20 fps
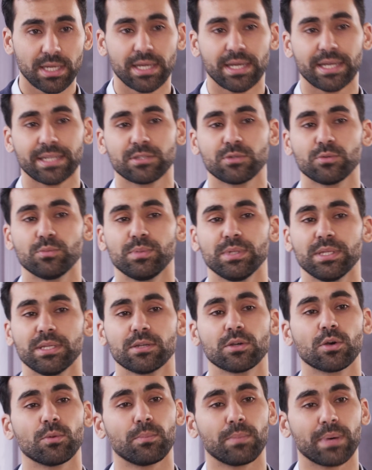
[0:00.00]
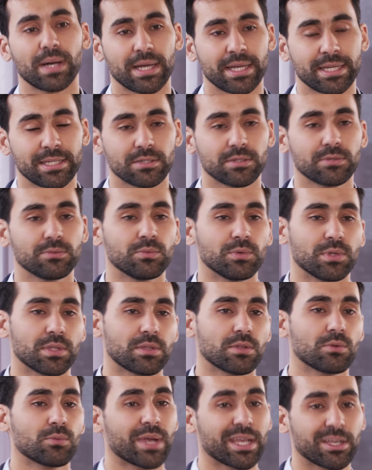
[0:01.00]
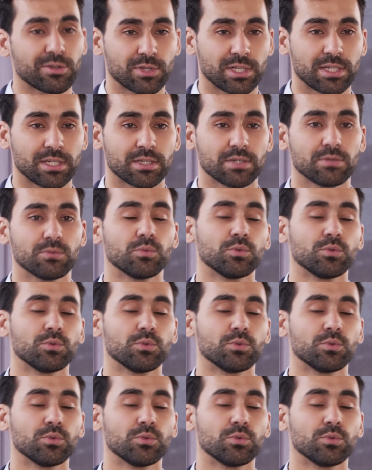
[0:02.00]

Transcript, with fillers: and to be combined with regular